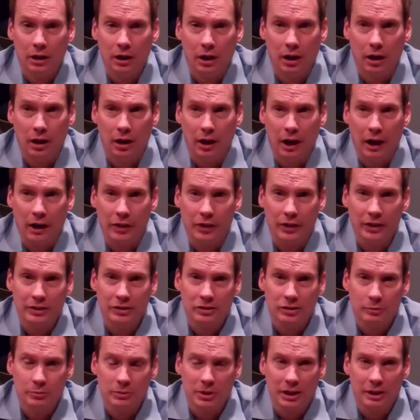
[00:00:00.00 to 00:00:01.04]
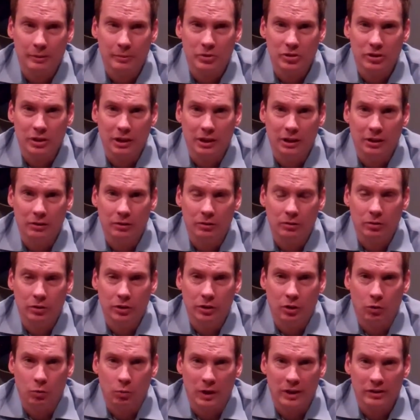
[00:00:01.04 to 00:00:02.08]
I think sometimes in
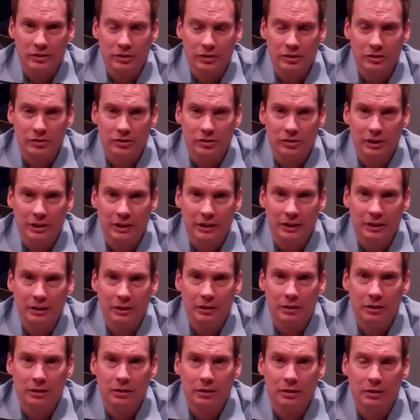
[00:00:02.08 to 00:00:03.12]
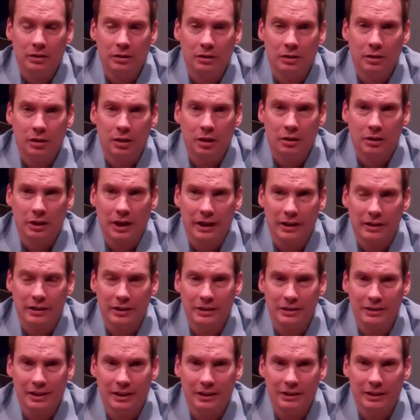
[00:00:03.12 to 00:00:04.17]
residency, a lot of
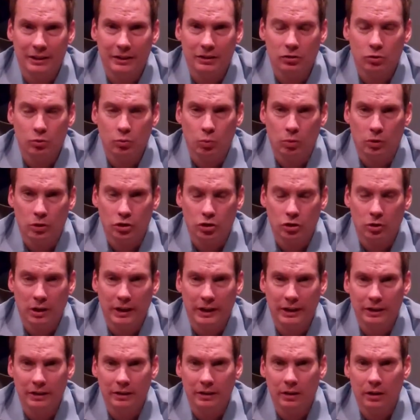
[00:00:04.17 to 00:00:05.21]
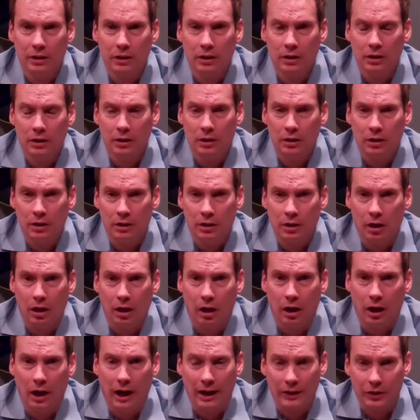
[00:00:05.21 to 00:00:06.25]
the attendings were trained
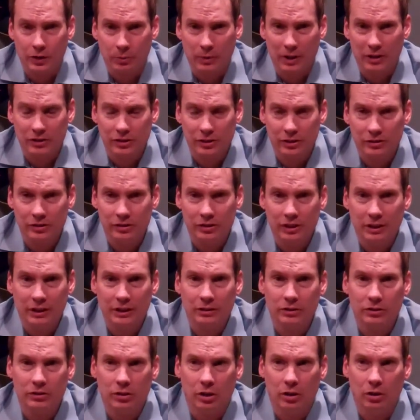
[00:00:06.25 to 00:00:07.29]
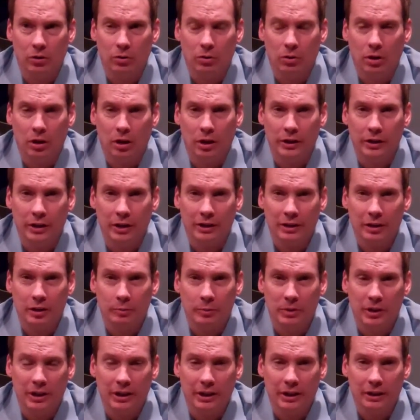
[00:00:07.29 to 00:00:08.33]
at the residency, so you end
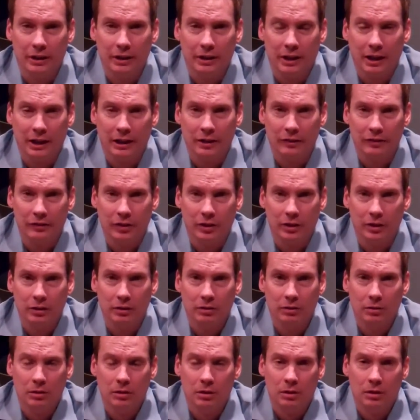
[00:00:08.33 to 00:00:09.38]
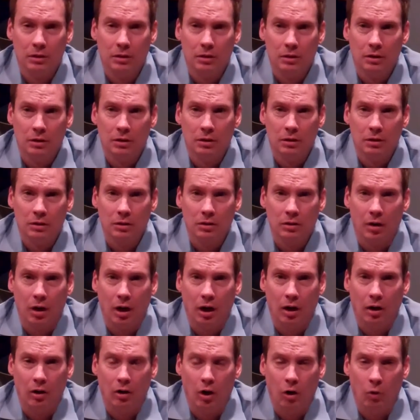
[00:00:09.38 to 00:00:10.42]
up getting a kind of
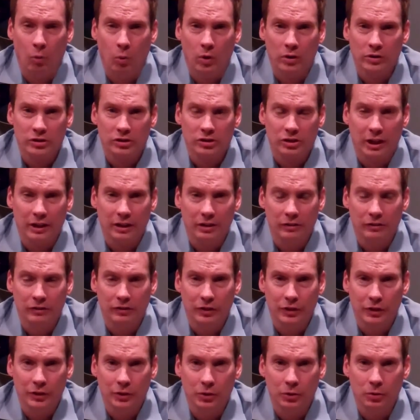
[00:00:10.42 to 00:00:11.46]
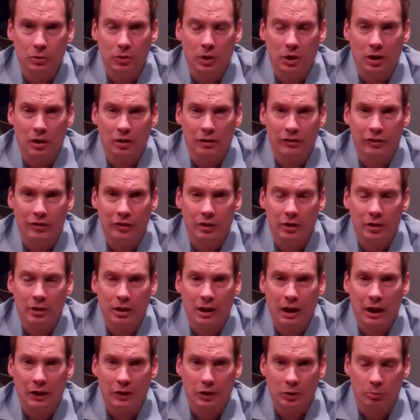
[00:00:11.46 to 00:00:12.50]
a one-sided view of
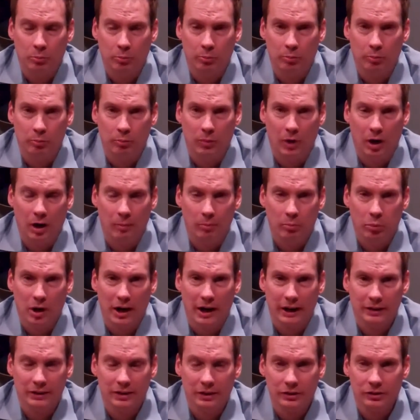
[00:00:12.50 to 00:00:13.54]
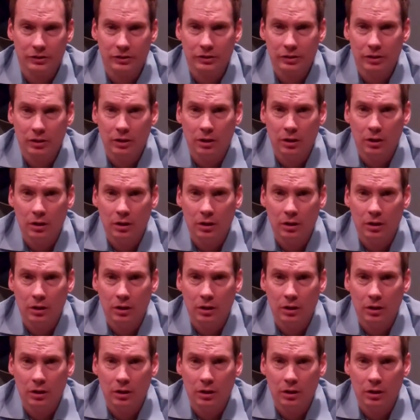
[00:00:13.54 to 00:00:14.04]
how to practice